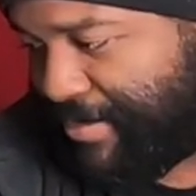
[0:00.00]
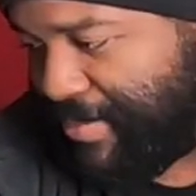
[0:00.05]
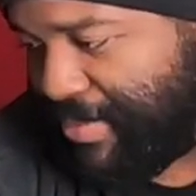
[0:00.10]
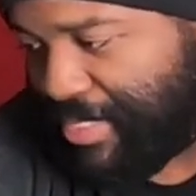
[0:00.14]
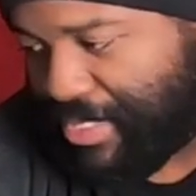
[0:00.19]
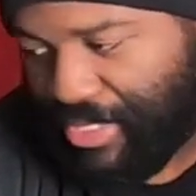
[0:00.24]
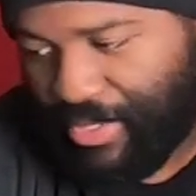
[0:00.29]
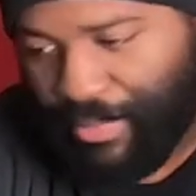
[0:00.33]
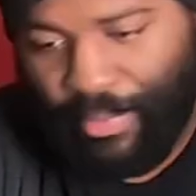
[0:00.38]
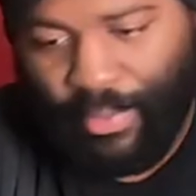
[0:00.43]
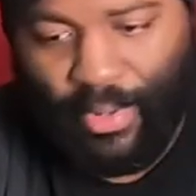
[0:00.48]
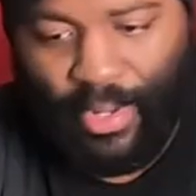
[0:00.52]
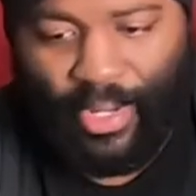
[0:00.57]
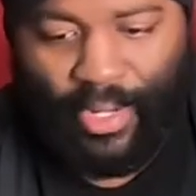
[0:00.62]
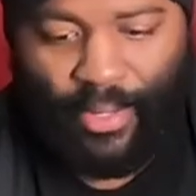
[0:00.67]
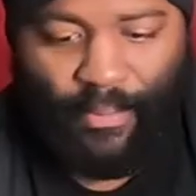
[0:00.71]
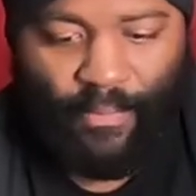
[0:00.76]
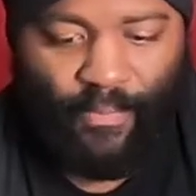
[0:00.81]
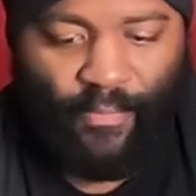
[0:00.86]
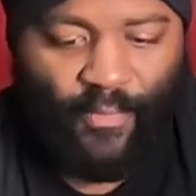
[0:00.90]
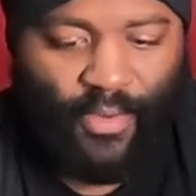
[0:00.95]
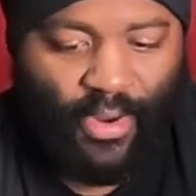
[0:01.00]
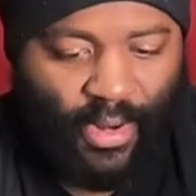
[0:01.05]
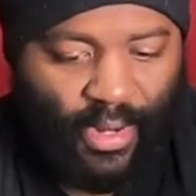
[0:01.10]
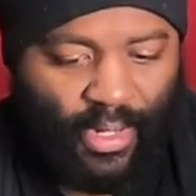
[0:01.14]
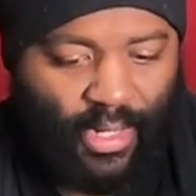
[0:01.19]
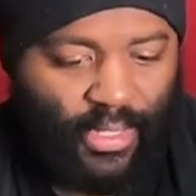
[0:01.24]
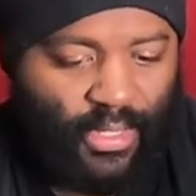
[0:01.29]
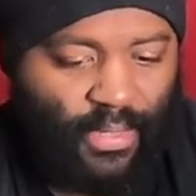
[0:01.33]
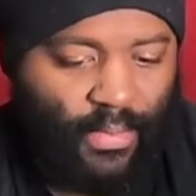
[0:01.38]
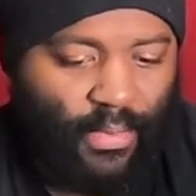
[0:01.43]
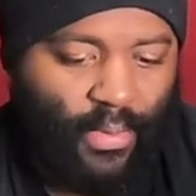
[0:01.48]
Disappointed, very
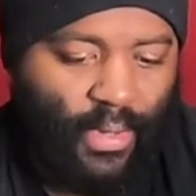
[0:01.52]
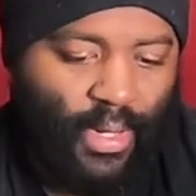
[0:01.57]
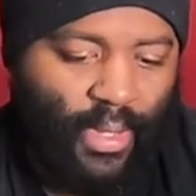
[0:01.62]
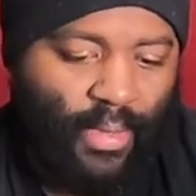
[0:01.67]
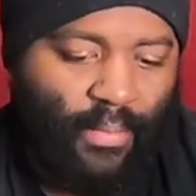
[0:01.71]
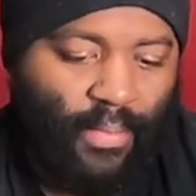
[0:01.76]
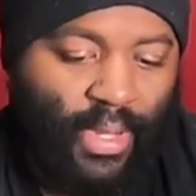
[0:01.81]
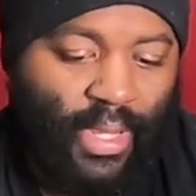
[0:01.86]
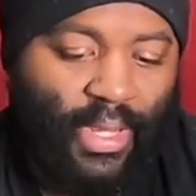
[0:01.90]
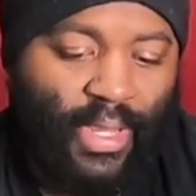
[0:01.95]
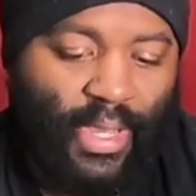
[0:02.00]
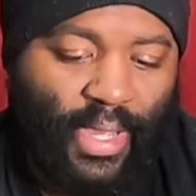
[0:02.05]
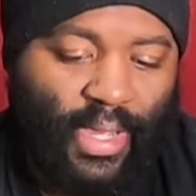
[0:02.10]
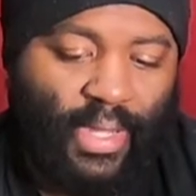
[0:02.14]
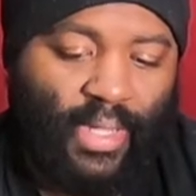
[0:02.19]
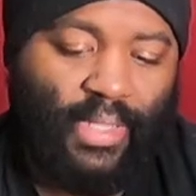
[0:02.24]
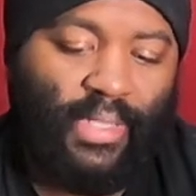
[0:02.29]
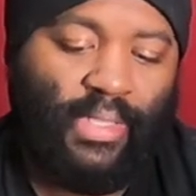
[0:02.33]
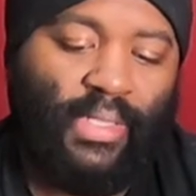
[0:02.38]
disappointed, but yeah.